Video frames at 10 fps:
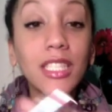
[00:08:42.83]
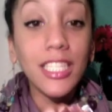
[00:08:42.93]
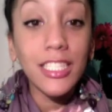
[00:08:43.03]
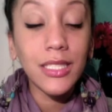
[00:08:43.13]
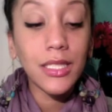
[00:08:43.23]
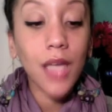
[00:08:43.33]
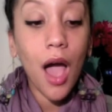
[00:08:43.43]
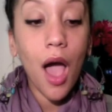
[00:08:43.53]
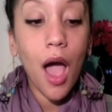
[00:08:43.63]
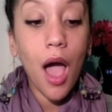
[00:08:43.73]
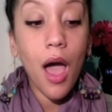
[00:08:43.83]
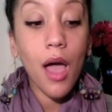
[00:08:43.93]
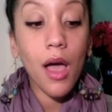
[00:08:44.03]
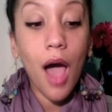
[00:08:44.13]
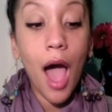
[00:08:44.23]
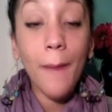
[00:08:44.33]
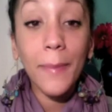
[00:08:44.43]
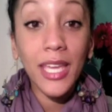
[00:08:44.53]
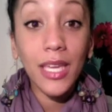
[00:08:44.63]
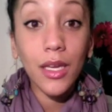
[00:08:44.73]
These hot
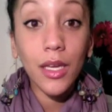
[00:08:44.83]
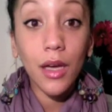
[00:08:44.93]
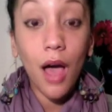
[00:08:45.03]
pink